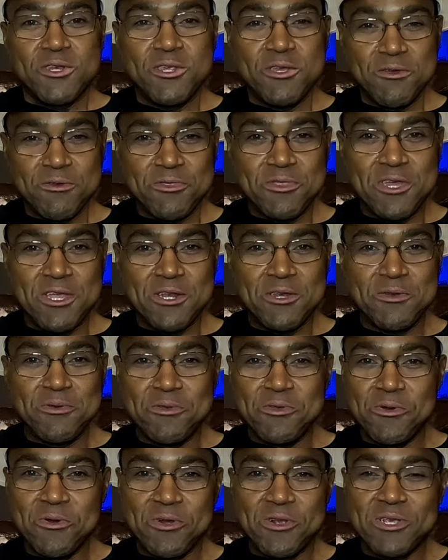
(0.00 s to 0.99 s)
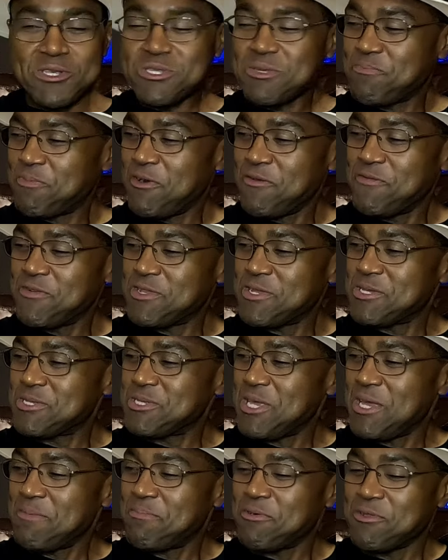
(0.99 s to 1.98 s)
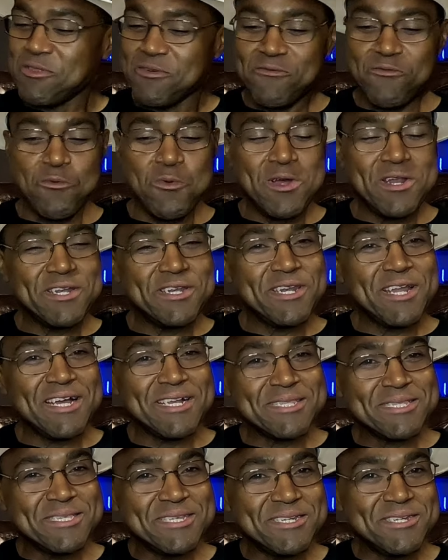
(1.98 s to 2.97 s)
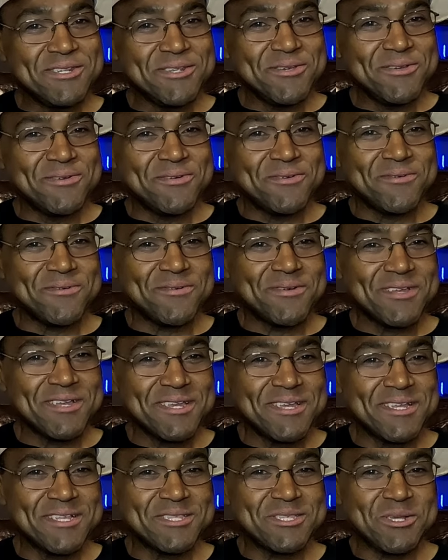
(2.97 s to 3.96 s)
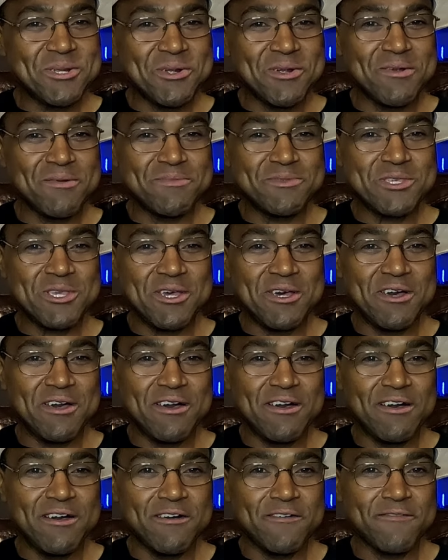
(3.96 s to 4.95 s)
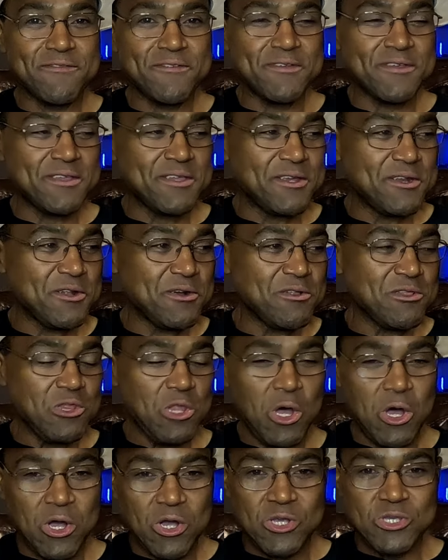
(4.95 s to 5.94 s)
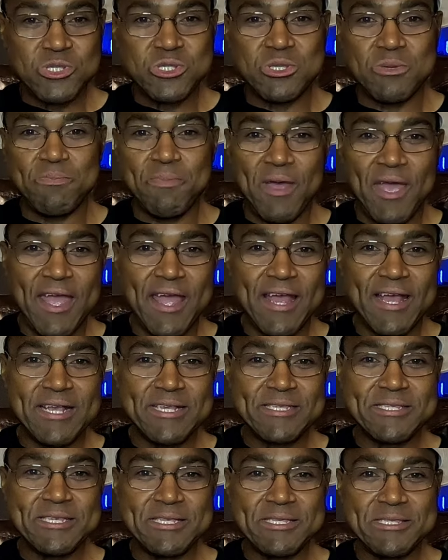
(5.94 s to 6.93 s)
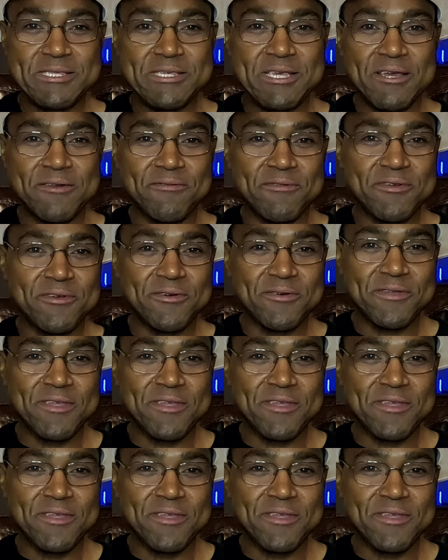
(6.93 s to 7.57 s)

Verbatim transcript: do you think New York is the perfect example of what not to do in terms of, you know, laws to pass, etc.?